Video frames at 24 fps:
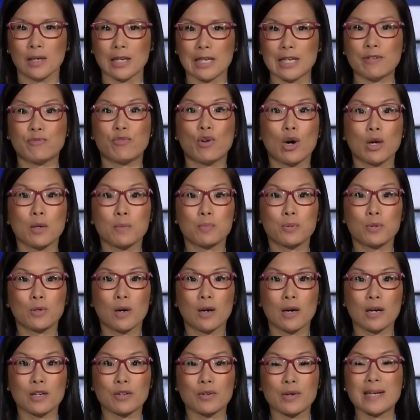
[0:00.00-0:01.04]
Yvonne
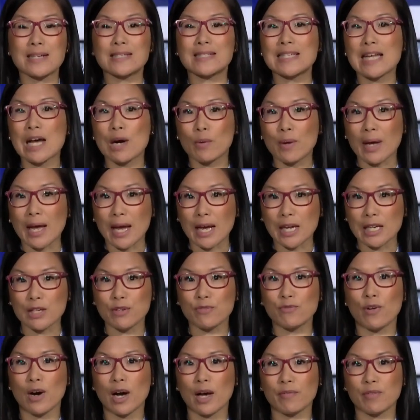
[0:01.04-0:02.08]
Prior is now
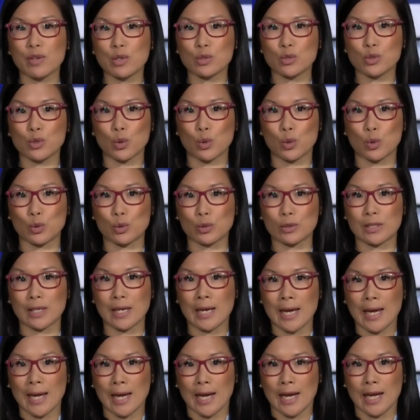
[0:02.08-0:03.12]
85 years old.
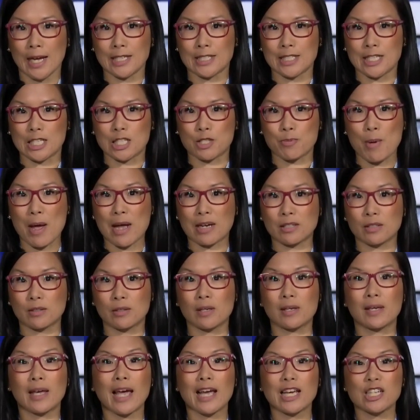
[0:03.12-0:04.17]
It's expected
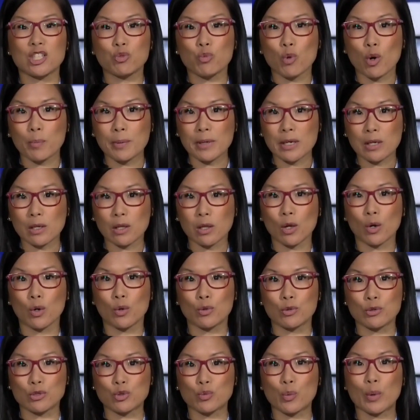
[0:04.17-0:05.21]
the case will be
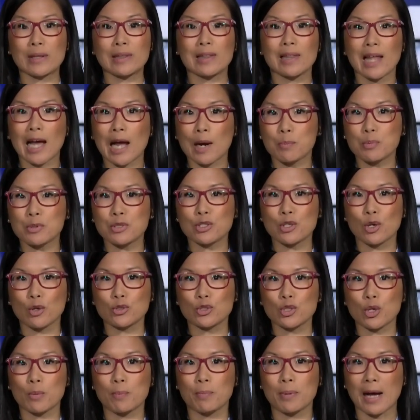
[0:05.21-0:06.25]
closed when lab
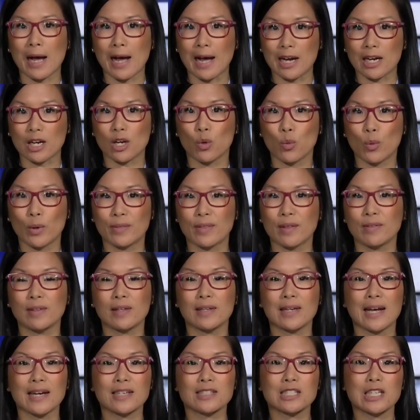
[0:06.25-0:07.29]
results are back within
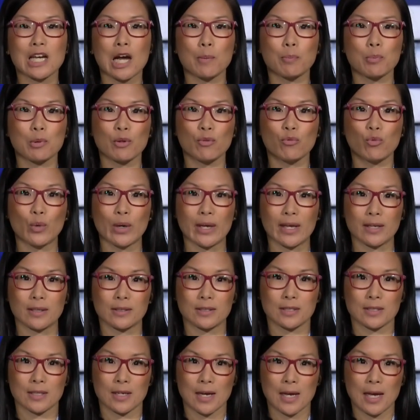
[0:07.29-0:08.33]
the next couple of
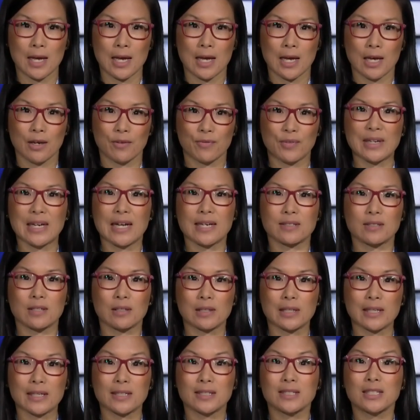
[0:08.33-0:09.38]
weeks. Vanessa
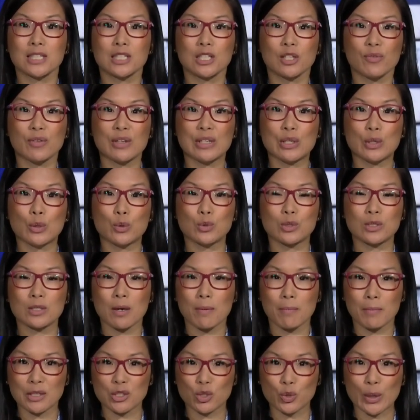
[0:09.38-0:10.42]
Lee, CTV News,
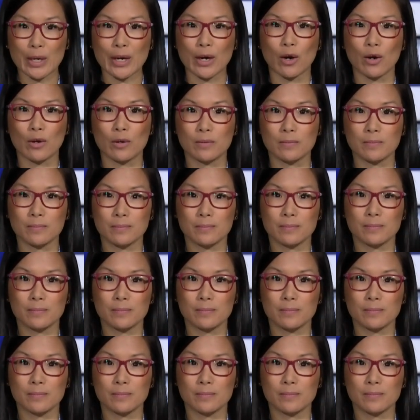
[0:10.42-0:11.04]
Montreal.